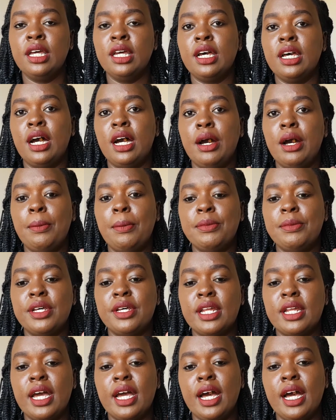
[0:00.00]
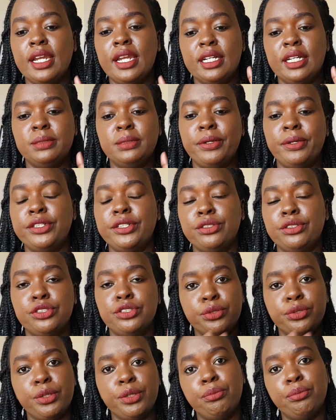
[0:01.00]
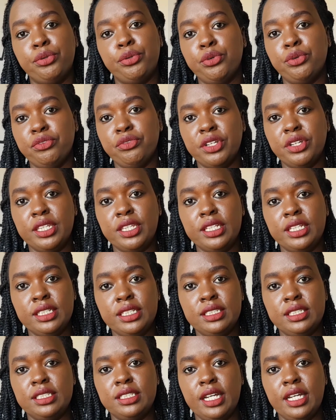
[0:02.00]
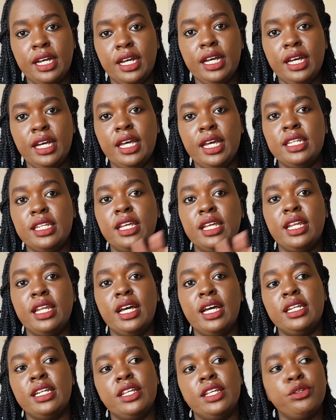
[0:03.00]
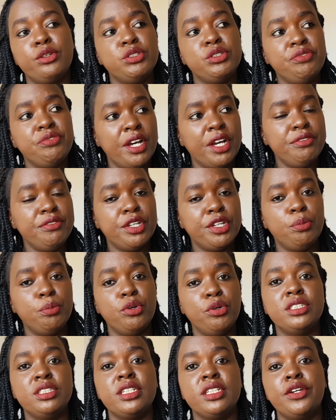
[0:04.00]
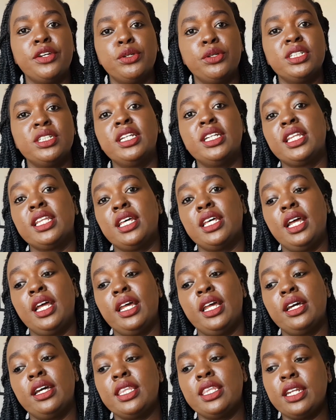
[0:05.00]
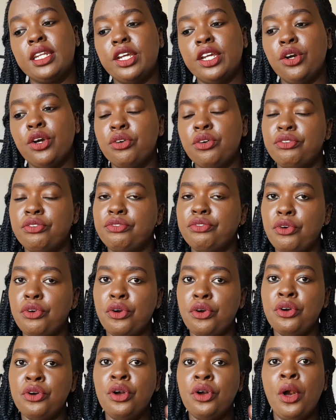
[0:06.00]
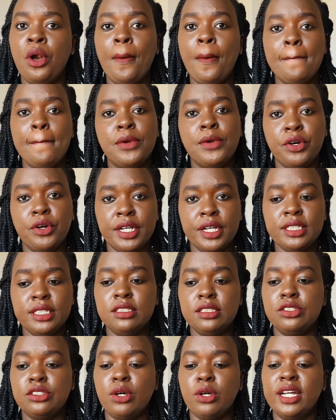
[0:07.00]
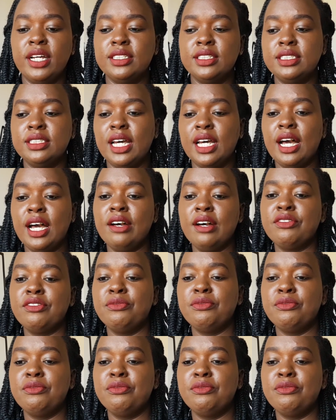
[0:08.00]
that I had aspirations to improve in this year, and then under those 5 key points I wrote another like 3 or 4 points. So I just have